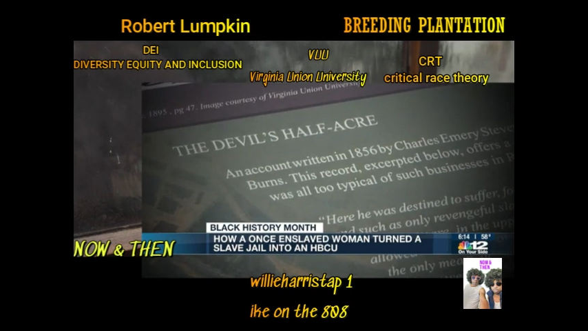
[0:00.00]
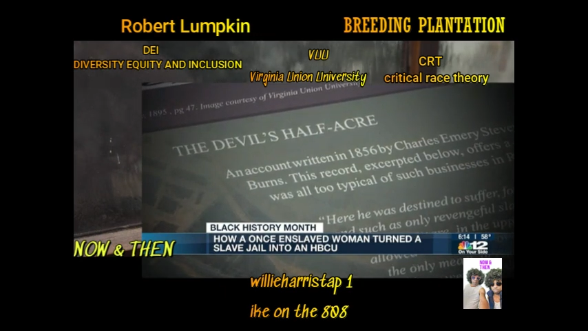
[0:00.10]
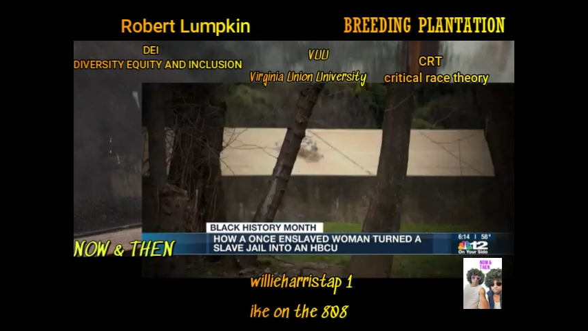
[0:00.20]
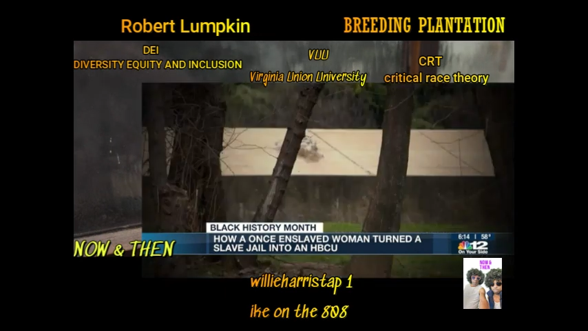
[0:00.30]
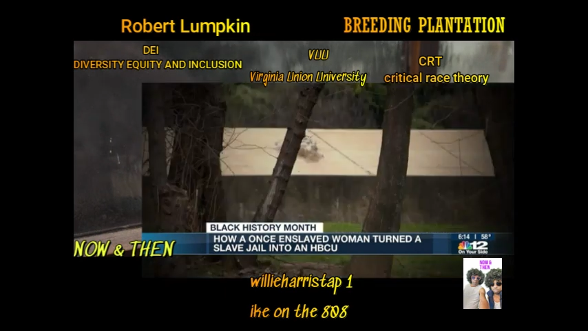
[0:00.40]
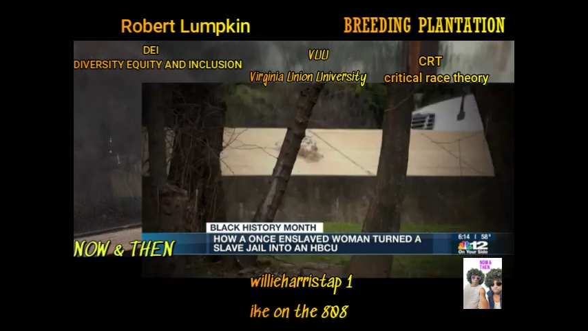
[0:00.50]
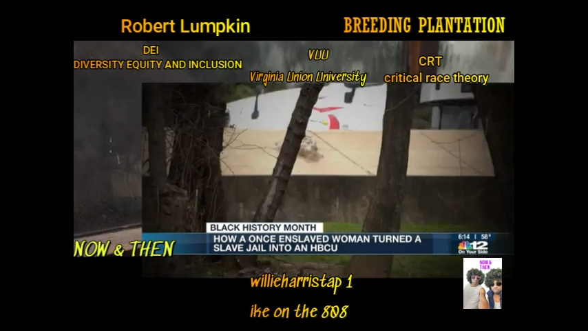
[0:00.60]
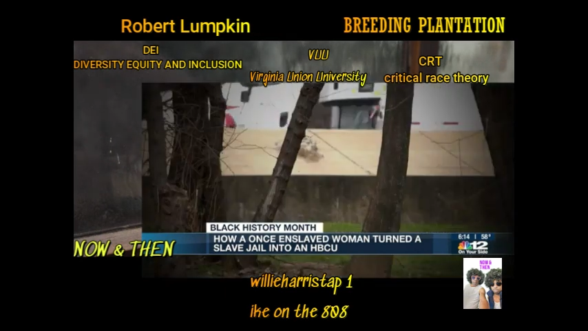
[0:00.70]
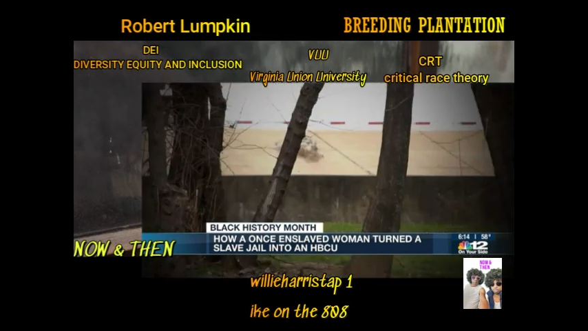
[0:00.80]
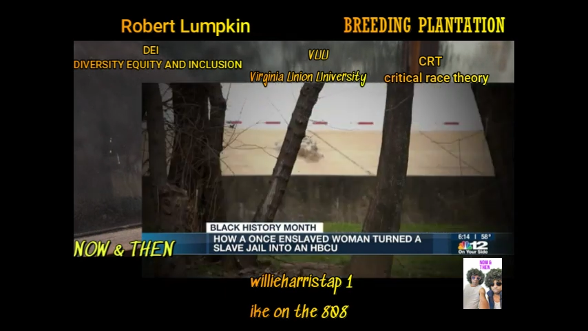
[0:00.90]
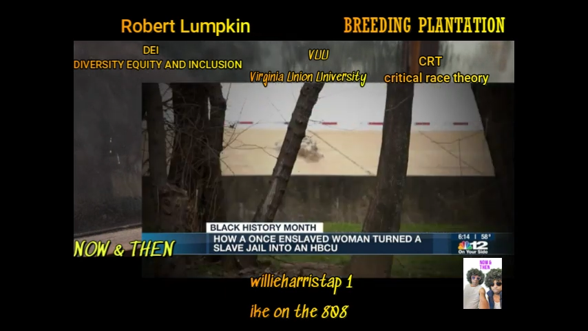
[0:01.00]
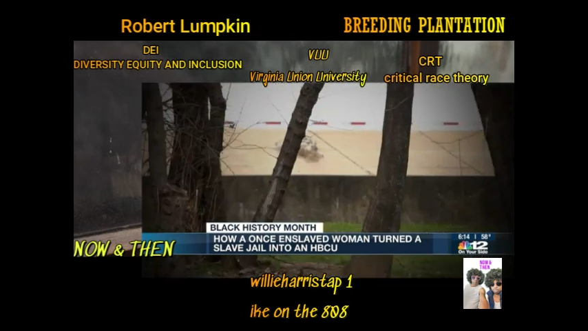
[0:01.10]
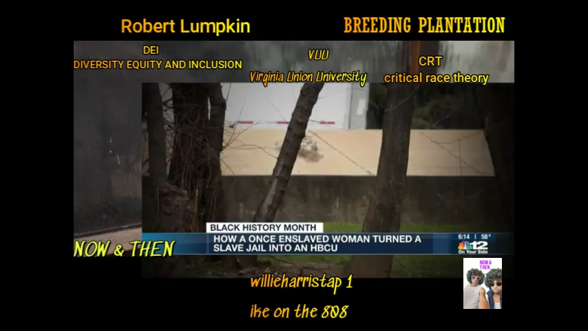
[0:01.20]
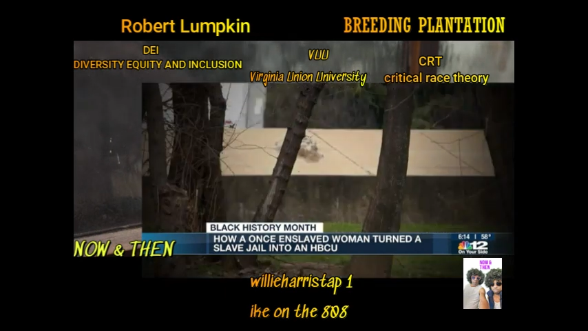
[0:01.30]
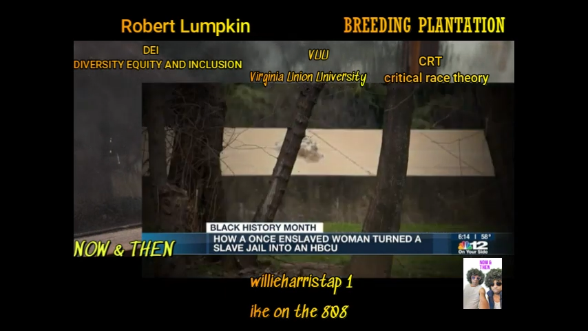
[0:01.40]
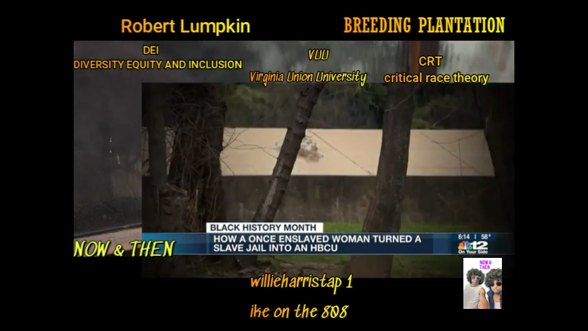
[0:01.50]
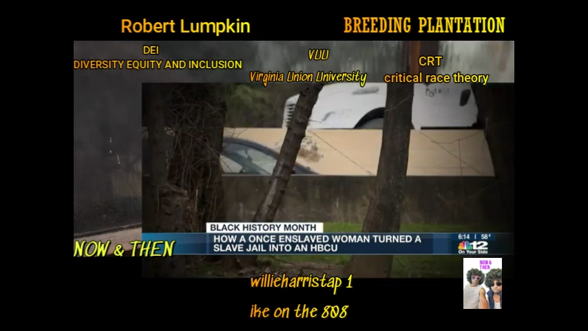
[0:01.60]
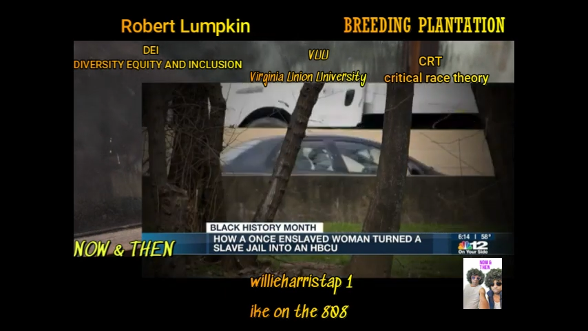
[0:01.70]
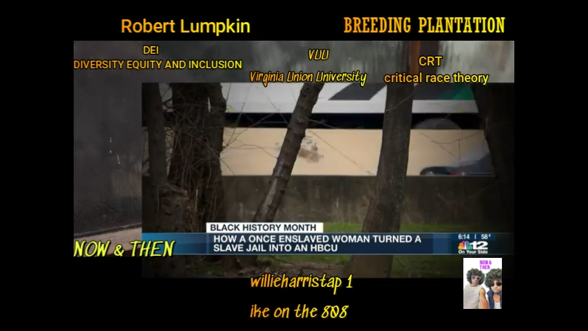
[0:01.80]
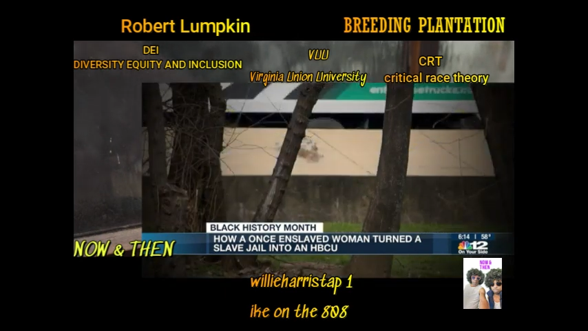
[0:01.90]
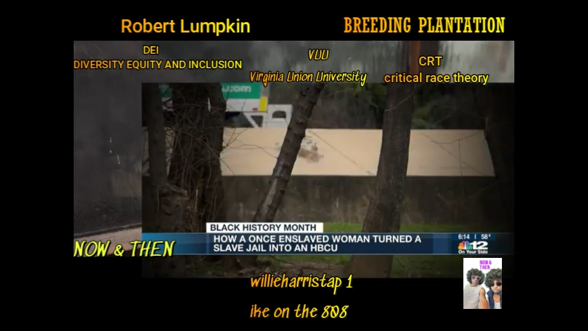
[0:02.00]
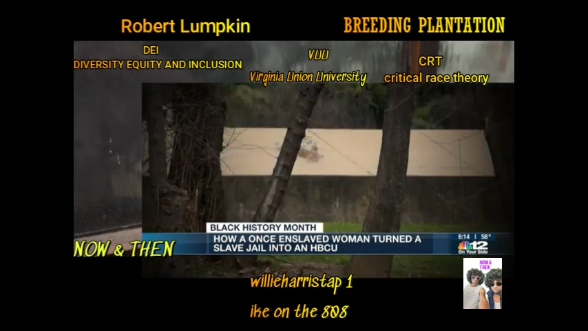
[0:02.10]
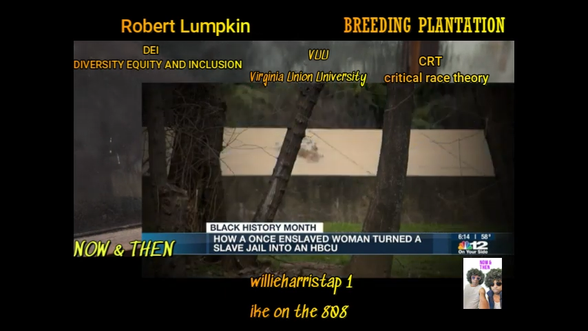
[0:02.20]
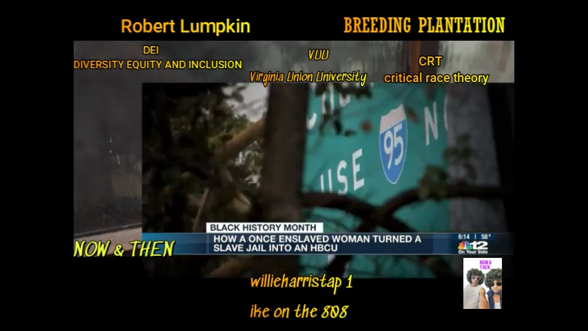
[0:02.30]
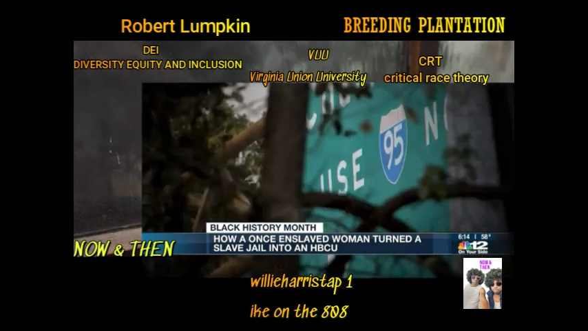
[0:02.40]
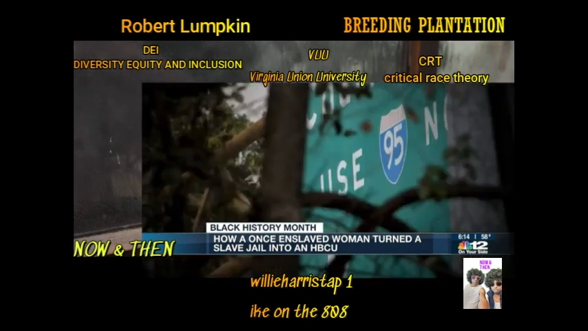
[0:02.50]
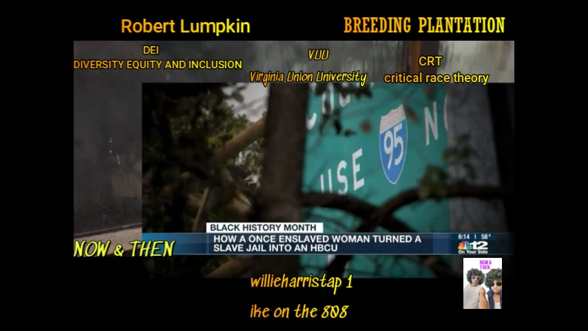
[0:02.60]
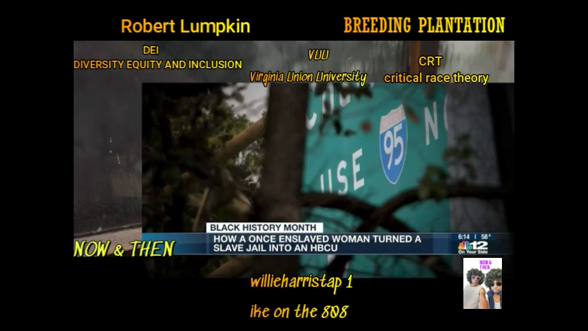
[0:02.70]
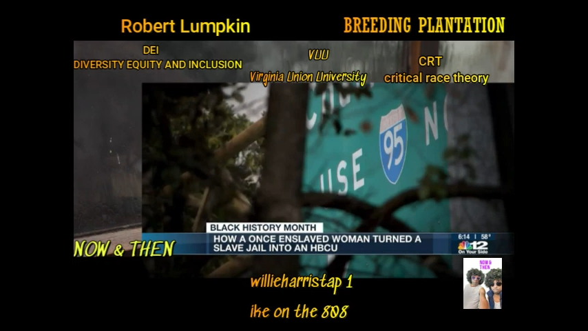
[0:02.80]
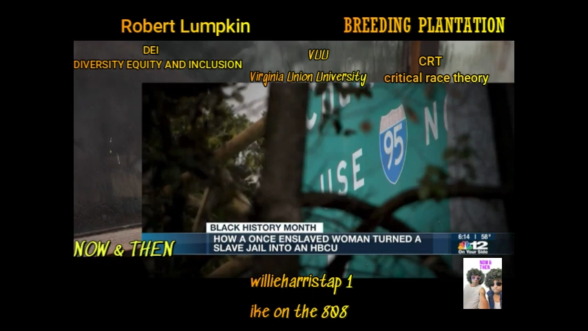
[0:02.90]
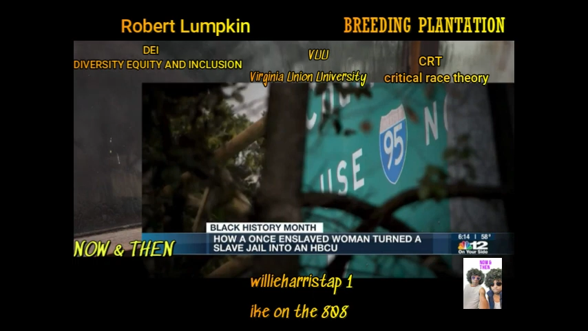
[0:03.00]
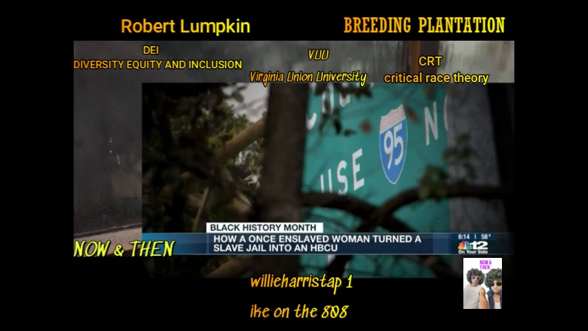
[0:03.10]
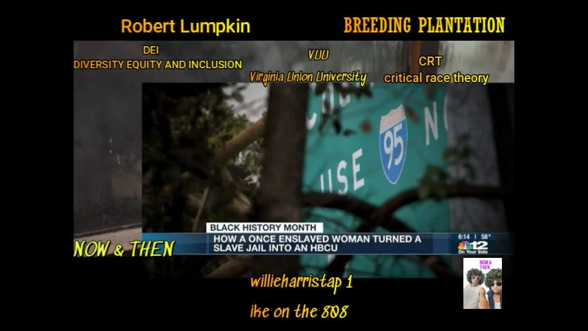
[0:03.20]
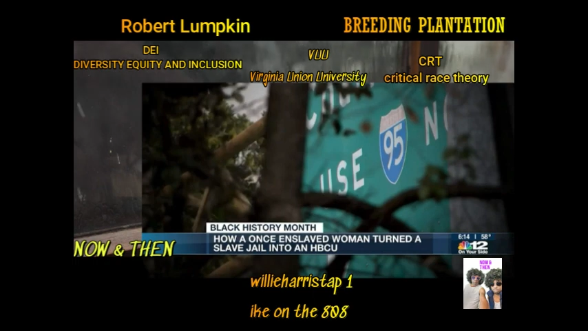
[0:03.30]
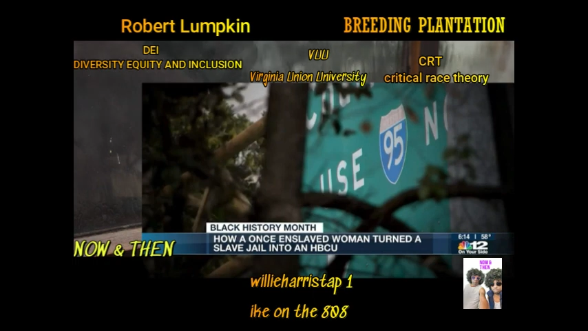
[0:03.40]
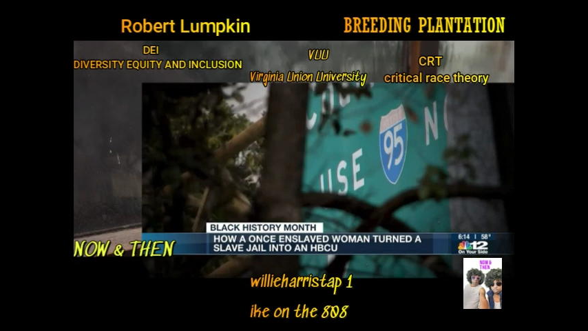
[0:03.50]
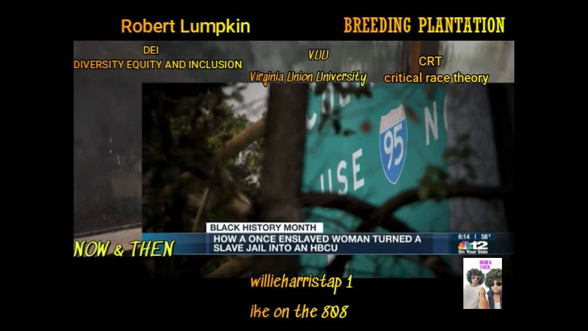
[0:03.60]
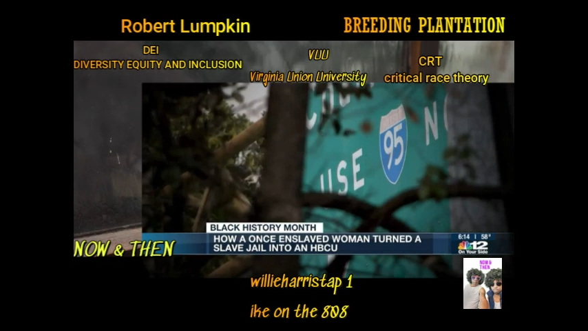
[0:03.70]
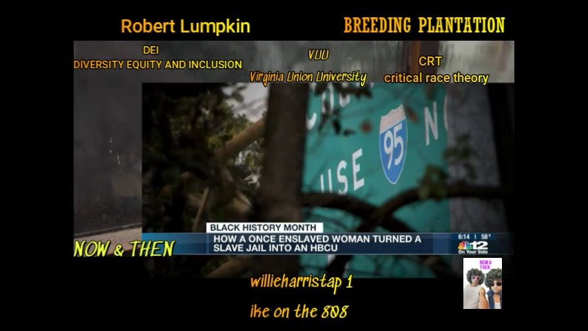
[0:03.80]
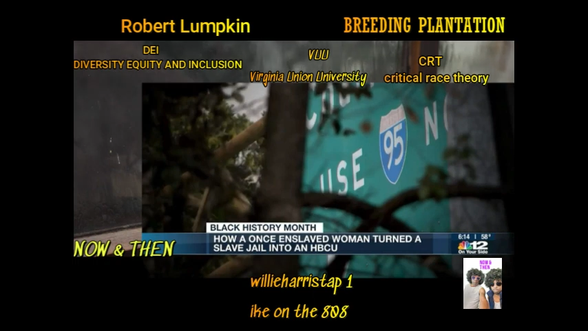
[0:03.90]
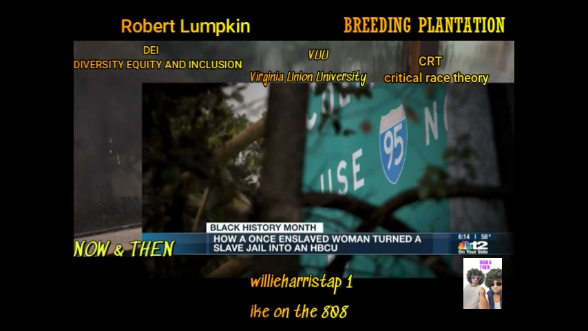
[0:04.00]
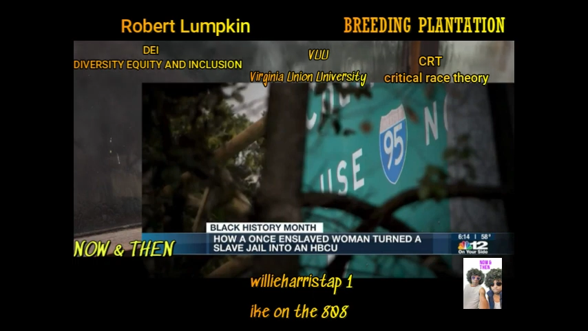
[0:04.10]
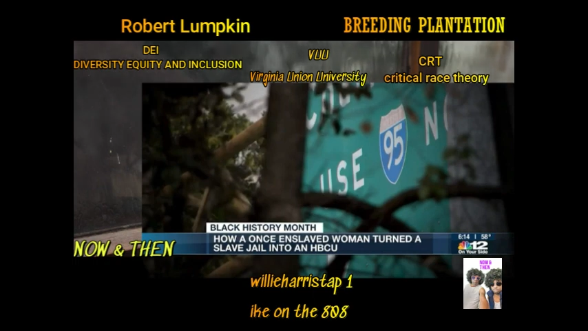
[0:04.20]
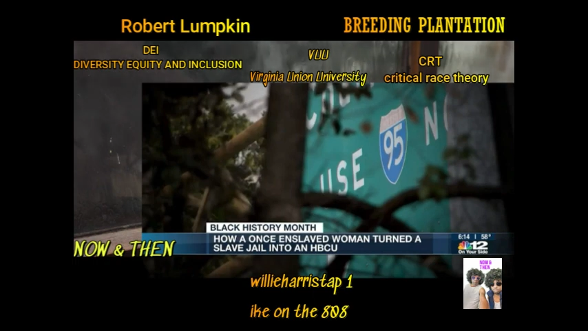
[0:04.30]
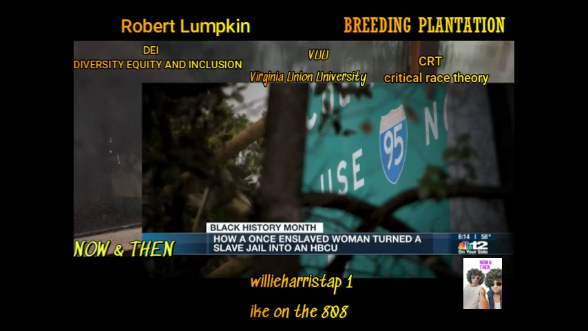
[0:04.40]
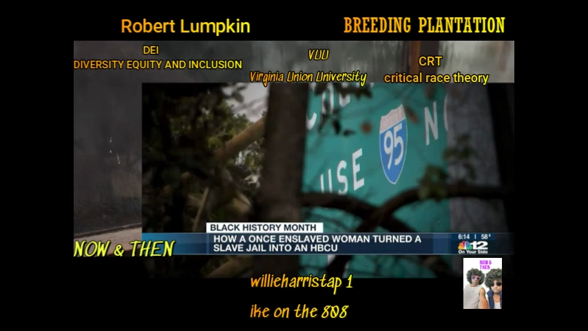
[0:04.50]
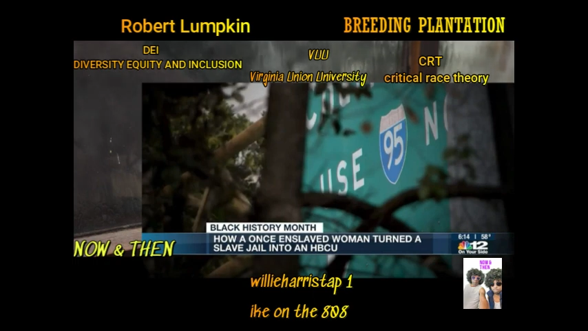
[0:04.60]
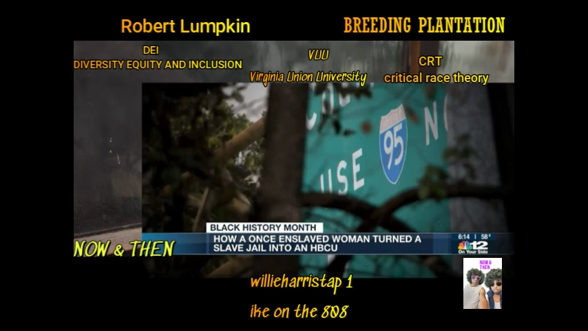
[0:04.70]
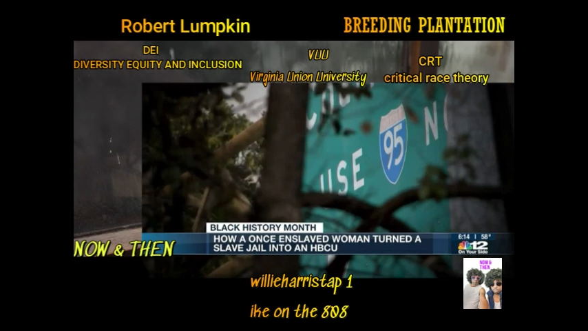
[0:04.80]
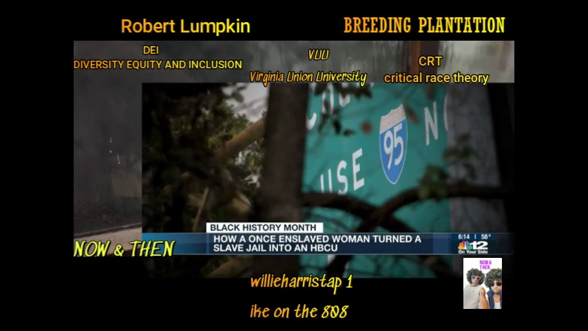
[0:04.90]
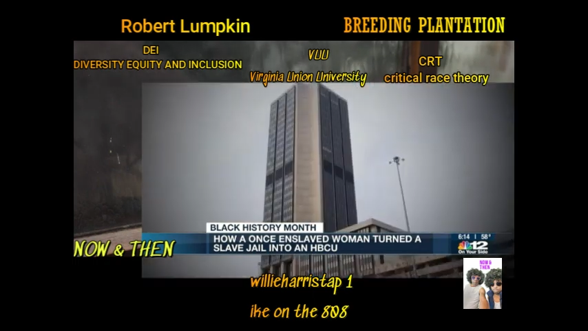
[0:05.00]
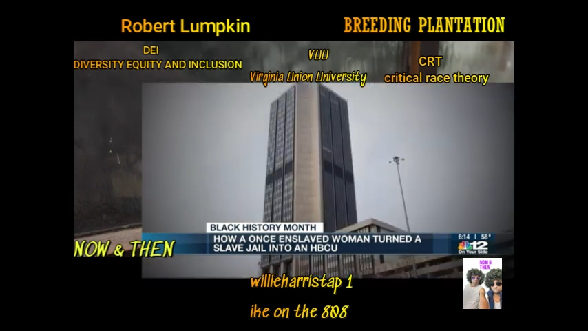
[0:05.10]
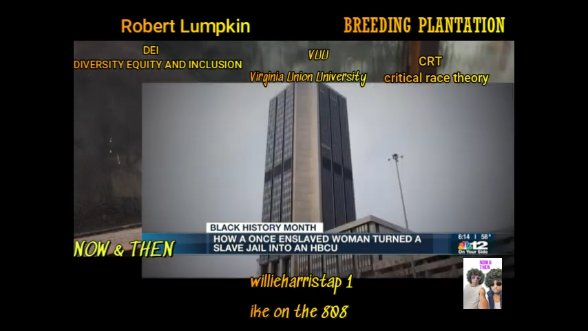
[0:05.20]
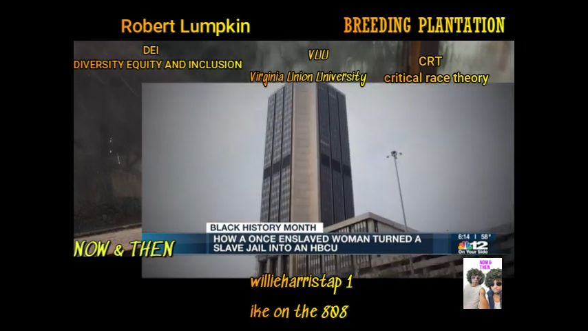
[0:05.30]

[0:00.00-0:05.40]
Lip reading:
No face is visible, so there are no lips to read.